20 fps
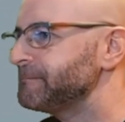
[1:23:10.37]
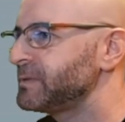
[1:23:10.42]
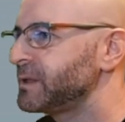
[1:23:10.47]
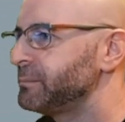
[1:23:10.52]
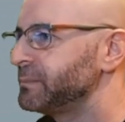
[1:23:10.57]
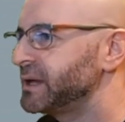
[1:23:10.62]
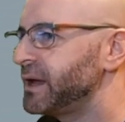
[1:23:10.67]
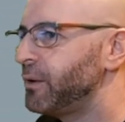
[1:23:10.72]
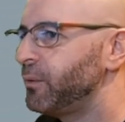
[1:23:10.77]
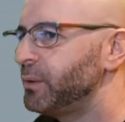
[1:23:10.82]

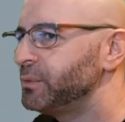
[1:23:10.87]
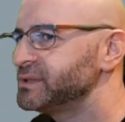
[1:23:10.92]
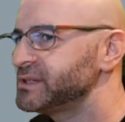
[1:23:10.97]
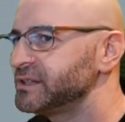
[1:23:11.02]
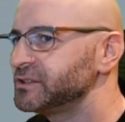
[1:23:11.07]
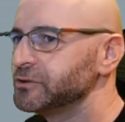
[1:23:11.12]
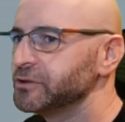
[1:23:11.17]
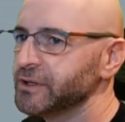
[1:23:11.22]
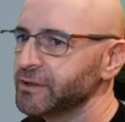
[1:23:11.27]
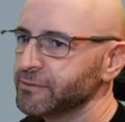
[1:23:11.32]
But yeah, what was I
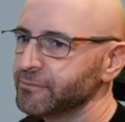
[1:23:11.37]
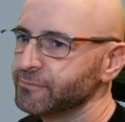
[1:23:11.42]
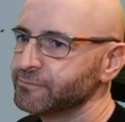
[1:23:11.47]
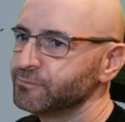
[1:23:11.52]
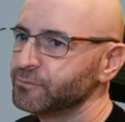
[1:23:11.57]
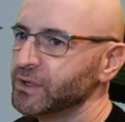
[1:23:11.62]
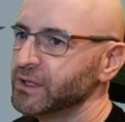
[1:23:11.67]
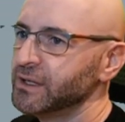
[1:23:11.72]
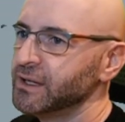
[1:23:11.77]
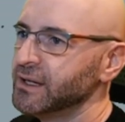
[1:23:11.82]
doing
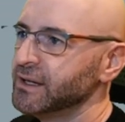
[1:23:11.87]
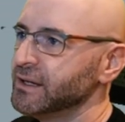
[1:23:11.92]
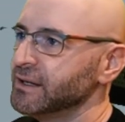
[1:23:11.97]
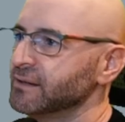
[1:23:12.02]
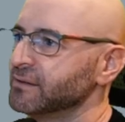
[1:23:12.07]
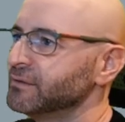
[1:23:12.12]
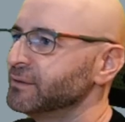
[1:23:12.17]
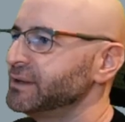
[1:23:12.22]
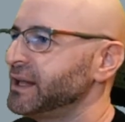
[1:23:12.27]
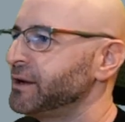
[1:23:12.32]
when
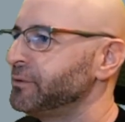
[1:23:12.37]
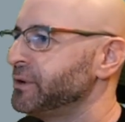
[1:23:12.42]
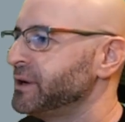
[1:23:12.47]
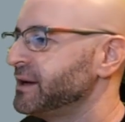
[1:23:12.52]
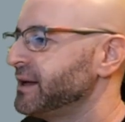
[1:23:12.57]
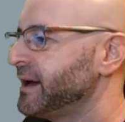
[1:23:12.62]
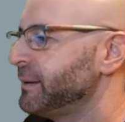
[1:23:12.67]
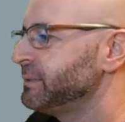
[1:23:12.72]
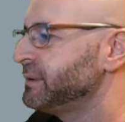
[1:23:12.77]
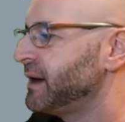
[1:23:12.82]
that raid
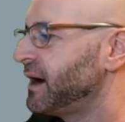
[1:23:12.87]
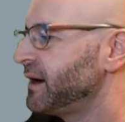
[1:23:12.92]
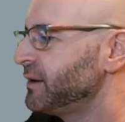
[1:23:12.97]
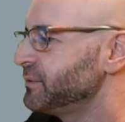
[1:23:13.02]
happened? I